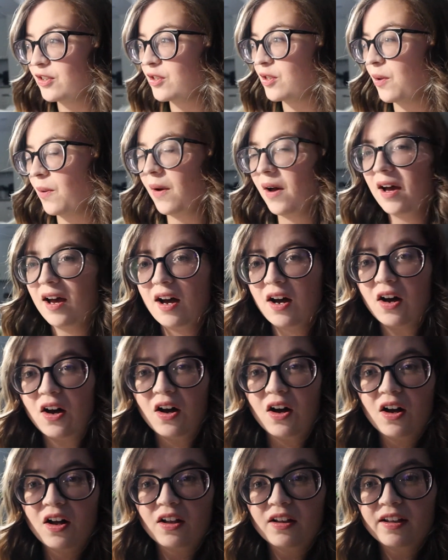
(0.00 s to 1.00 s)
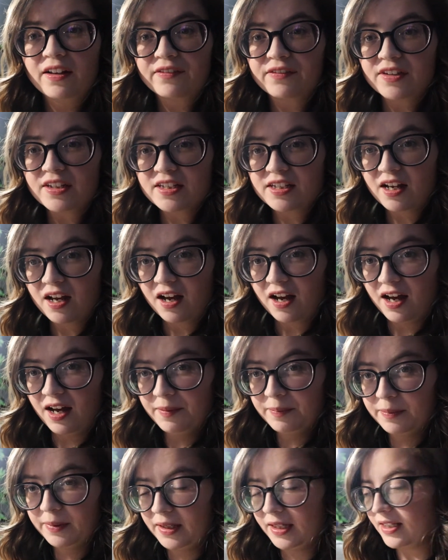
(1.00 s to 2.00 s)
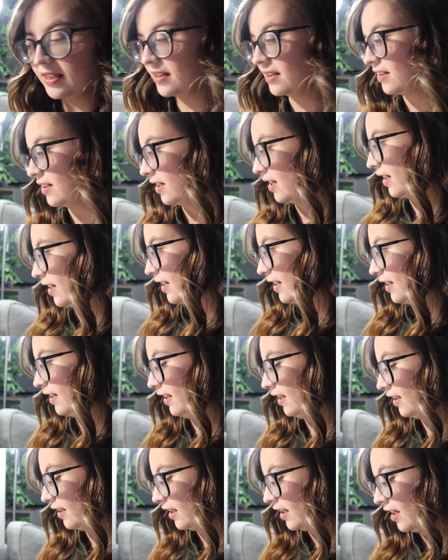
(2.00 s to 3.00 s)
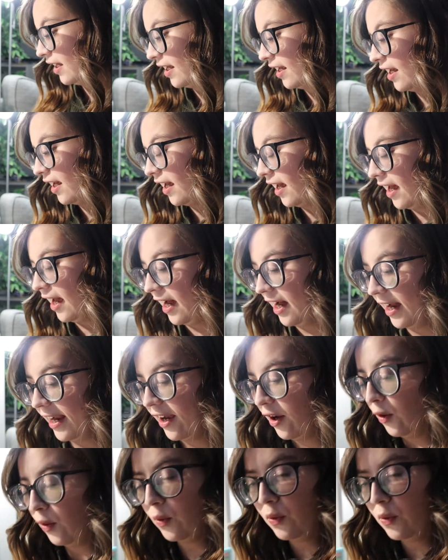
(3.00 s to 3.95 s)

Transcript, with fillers: So all of the top is done. I